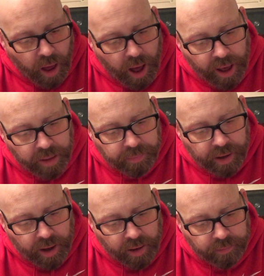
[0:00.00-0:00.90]
I am
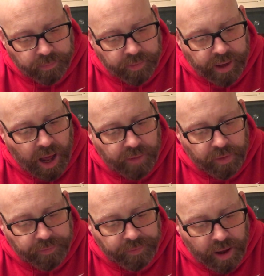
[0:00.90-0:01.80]
God, the God of
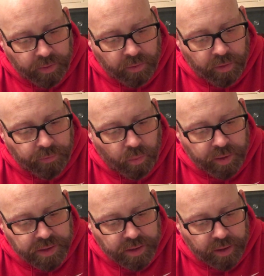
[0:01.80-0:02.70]
your father. The
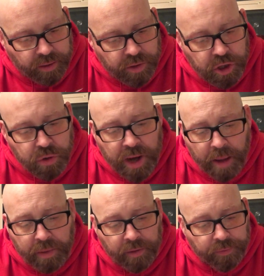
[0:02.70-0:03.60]
voice said, do
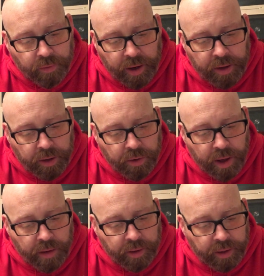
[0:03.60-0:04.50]
not be afraid to go
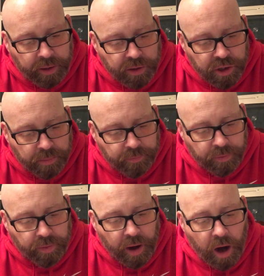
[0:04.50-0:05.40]
down to Egypt,
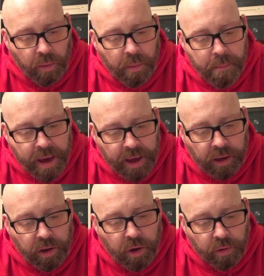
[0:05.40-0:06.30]
for there I will
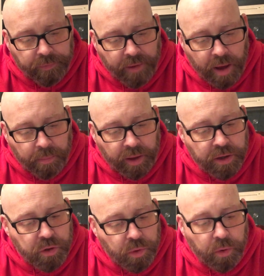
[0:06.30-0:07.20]
make your family
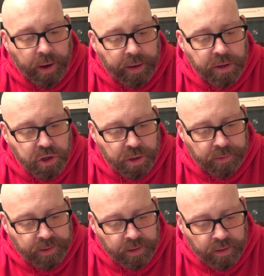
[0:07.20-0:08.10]
into a great
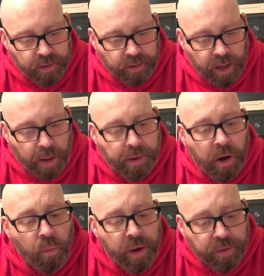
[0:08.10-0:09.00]
nation. I will
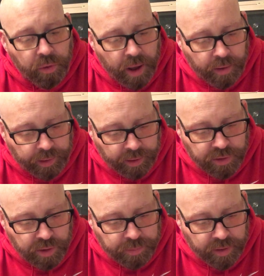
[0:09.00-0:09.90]
go with you down to
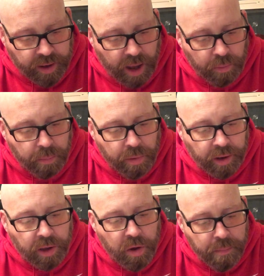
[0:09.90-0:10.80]
Egypt, and I will
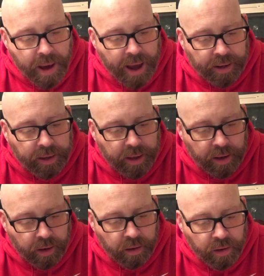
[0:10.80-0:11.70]
bring you back
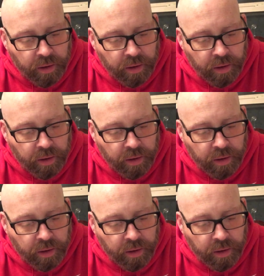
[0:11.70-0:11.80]
again.